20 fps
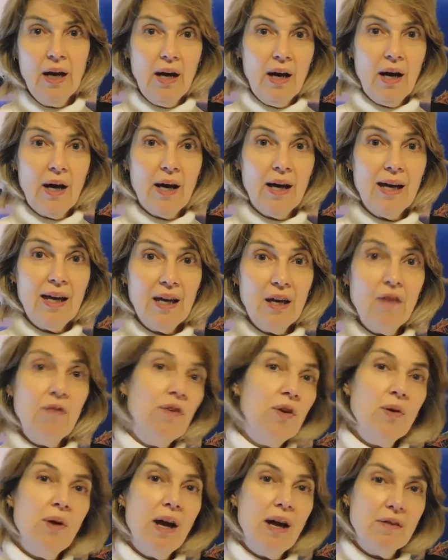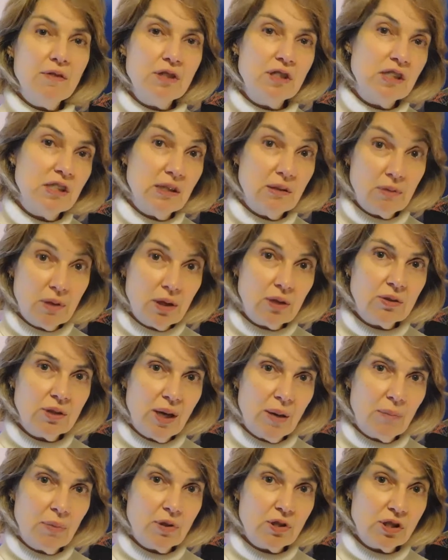Uh, if you have serial
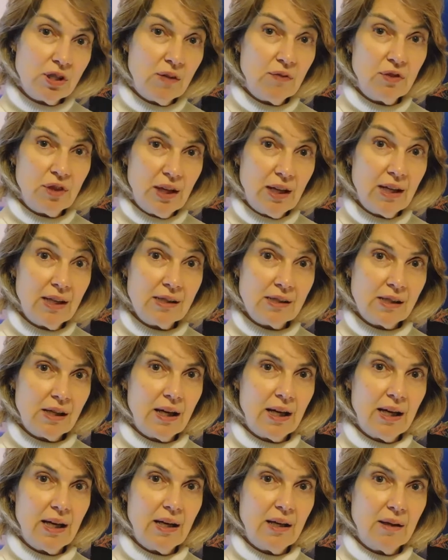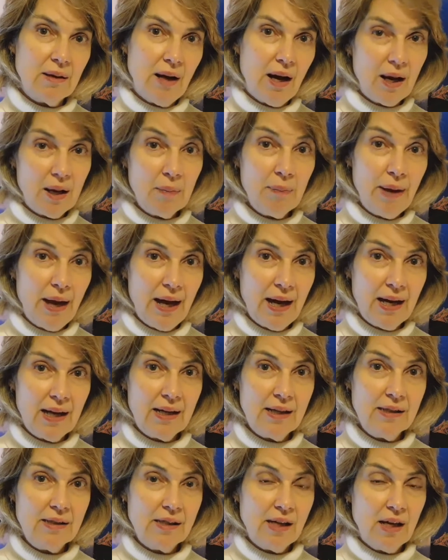numbers of things like
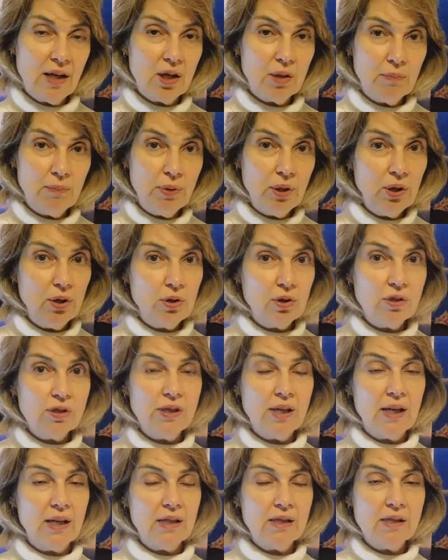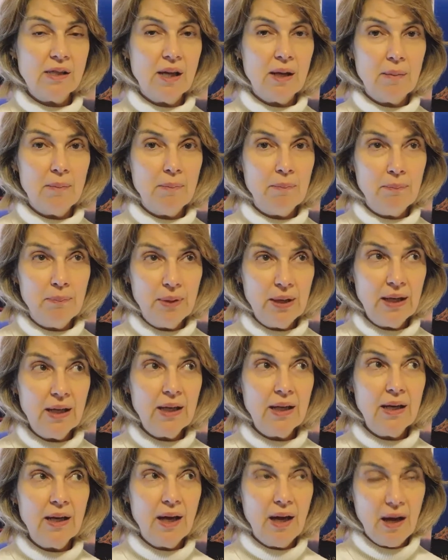iPads and computers, that is a
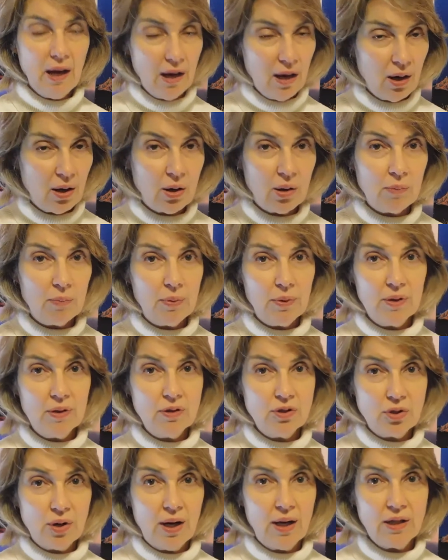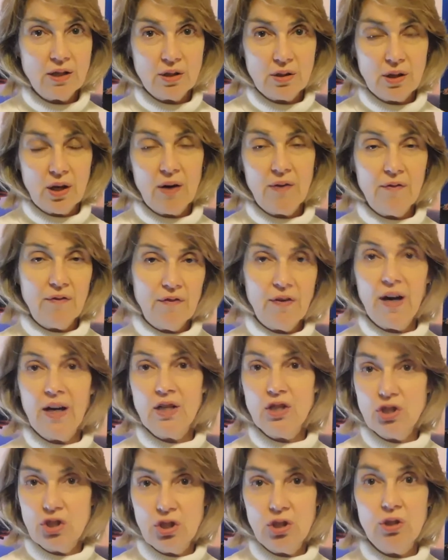big help trying to
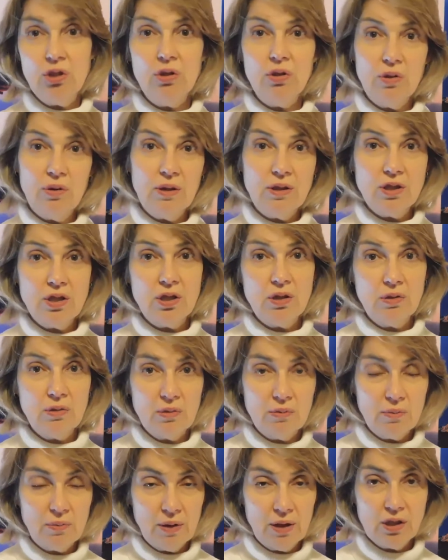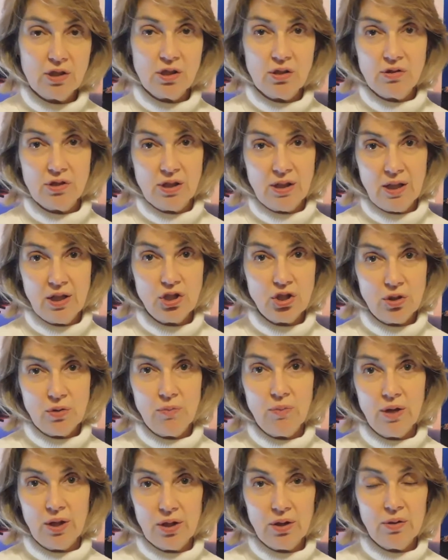find you and to reassociate you
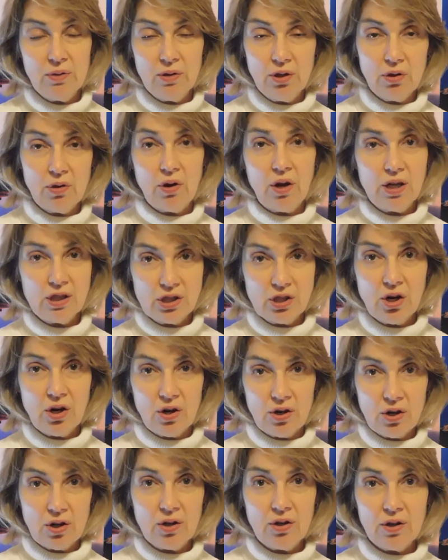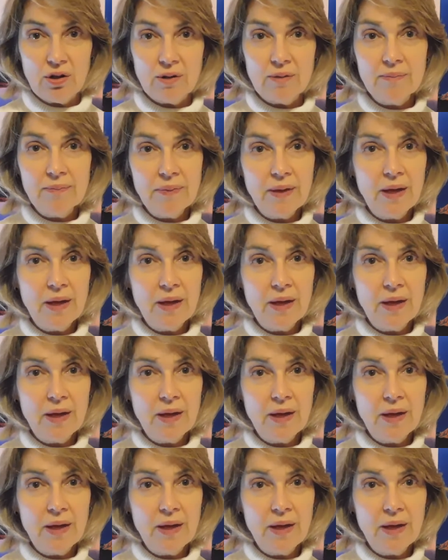with your lost article.